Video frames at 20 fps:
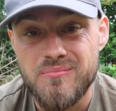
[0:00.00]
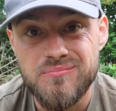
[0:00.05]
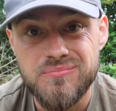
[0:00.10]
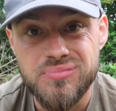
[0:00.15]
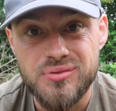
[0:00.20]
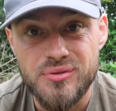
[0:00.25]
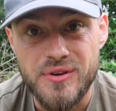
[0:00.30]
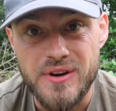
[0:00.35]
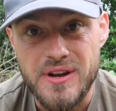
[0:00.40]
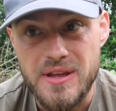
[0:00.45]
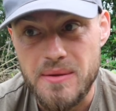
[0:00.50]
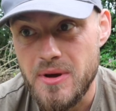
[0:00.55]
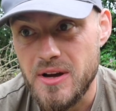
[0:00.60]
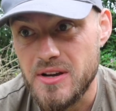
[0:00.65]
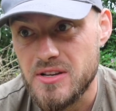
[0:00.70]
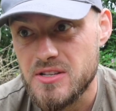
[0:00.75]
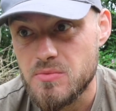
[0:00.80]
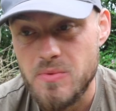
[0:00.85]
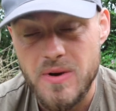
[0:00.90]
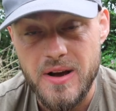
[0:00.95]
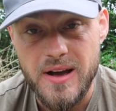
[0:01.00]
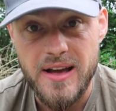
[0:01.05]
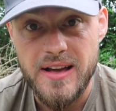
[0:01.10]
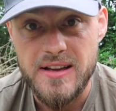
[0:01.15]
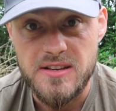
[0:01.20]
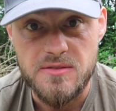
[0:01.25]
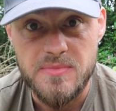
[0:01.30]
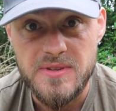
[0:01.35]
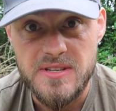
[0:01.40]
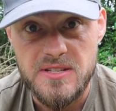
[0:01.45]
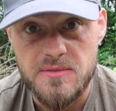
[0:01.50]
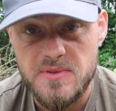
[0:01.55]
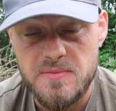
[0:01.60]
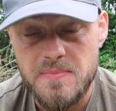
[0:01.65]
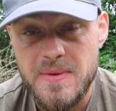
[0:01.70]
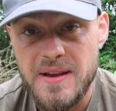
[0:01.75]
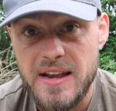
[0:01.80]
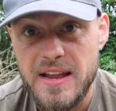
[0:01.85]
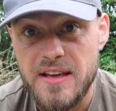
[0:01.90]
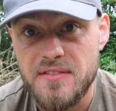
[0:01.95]
pretty much, well, it's
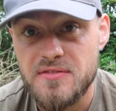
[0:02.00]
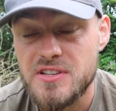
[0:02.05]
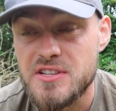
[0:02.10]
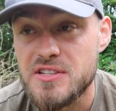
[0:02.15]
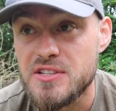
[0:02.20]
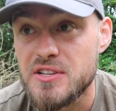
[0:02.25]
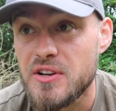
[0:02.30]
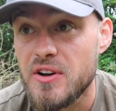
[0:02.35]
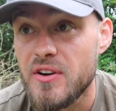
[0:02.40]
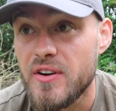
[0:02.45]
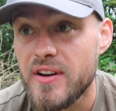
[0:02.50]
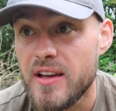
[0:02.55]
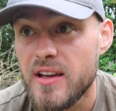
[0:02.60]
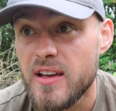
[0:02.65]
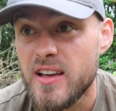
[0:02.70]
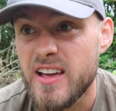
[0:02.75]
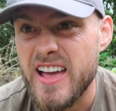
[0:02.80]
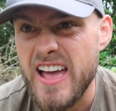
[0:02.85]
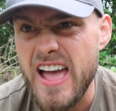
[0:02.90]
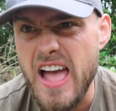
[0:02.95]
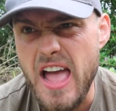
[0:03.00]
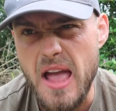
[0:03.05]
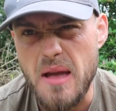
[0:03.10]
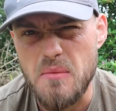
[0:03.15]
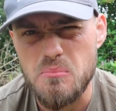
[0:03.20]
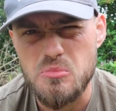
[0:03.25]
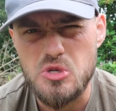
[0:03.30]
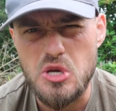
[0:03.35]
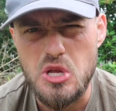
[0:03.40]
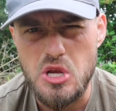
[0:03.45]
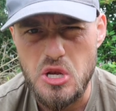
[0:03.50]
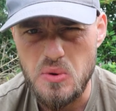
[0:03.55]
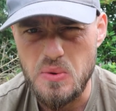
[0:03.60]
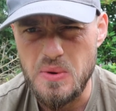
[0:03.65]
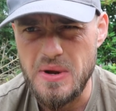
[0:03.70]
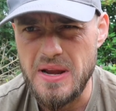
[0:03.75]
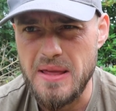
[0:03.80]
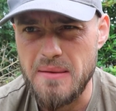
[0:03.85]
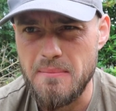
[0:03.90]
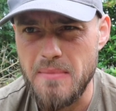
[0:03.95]
been left since I got here,
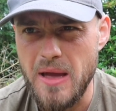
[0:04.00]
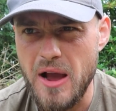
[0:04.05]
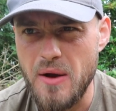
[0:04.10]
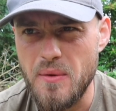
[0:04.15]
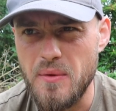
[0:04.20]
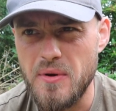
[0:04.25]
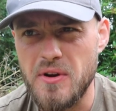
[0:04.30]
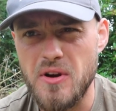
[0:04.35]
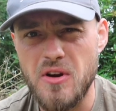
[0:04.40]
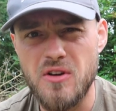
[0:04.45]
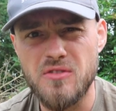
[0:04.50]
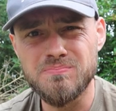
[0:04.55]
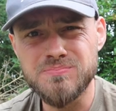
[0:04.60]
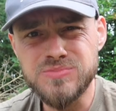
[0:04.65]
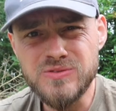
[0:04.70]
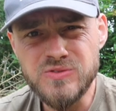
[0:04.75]
absolutely melted off.